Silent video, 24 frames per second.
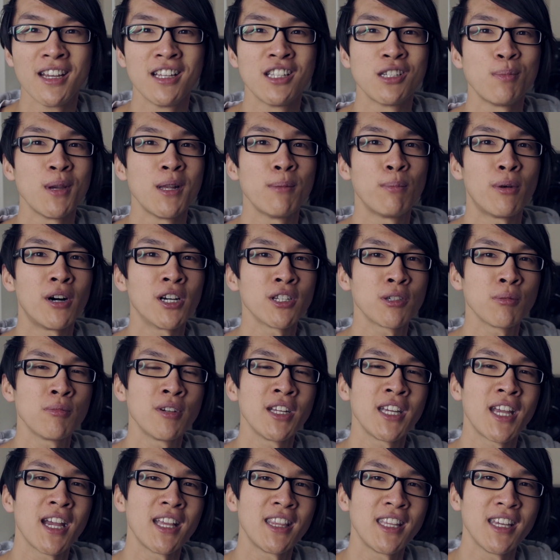it's been possible
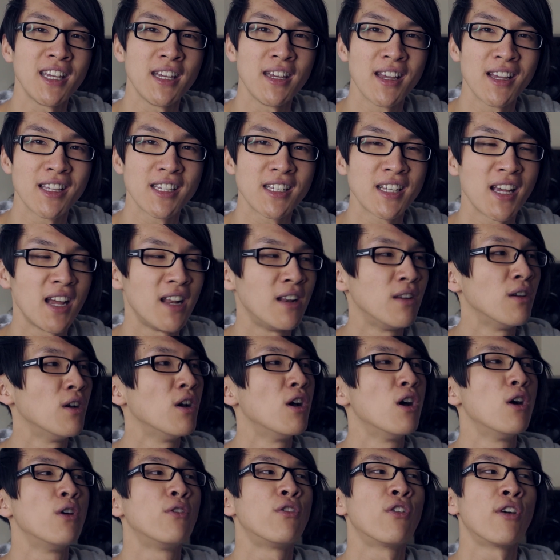to get the ES10
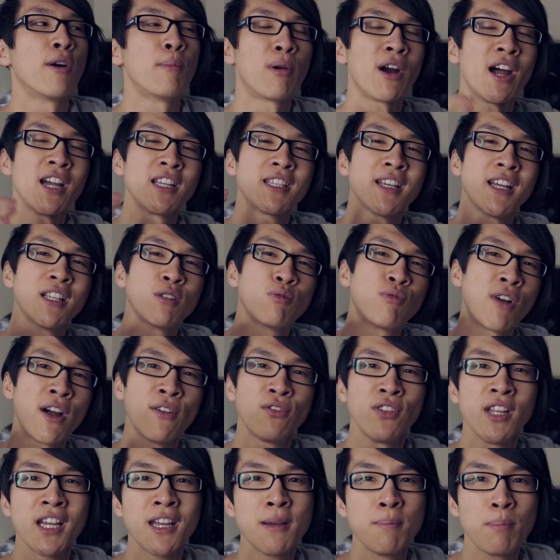for a price that's
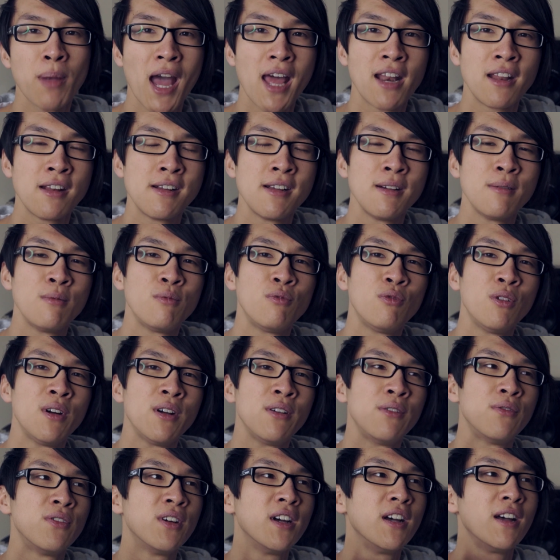roughly competitive
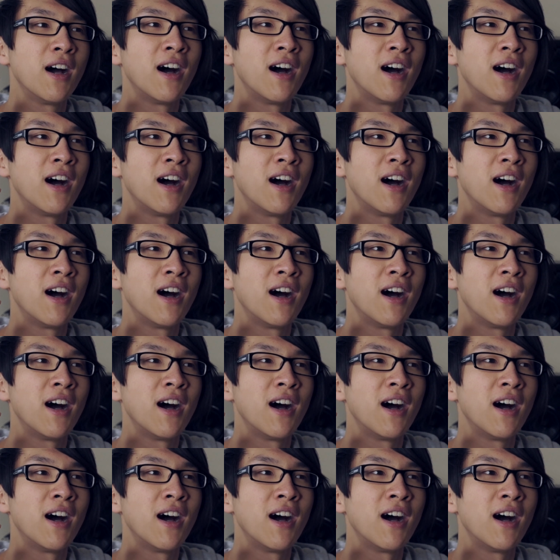with